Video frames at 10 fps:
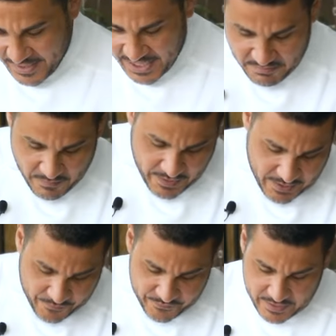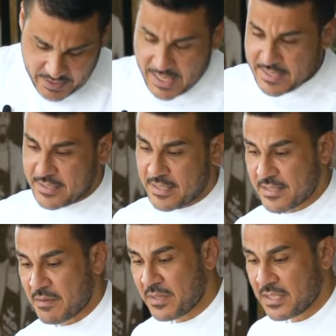I remember last year
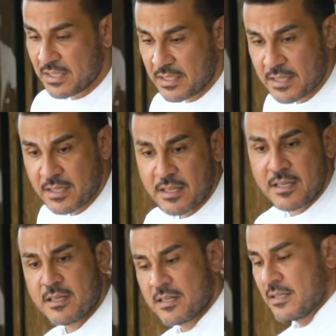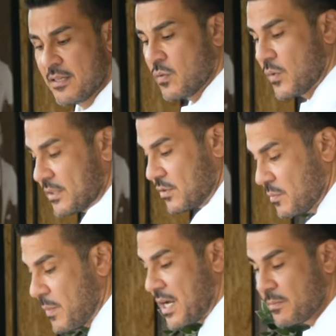somebody wanted
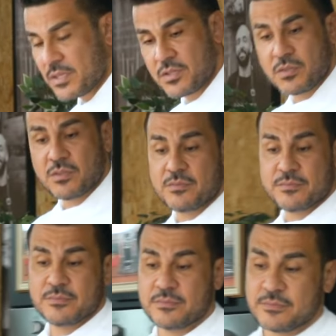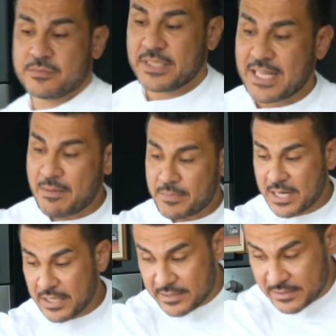to barbecue lamb
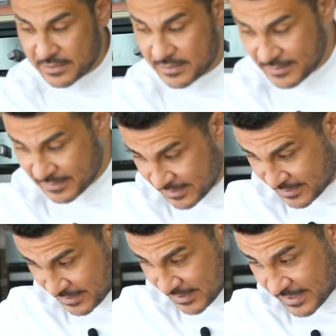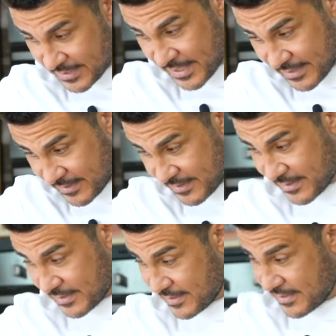racks and set
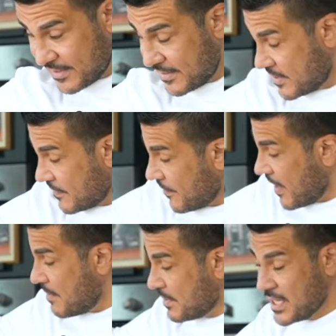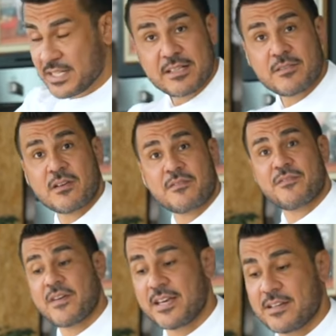the farm nearly on
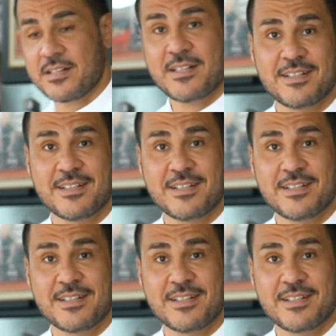fire.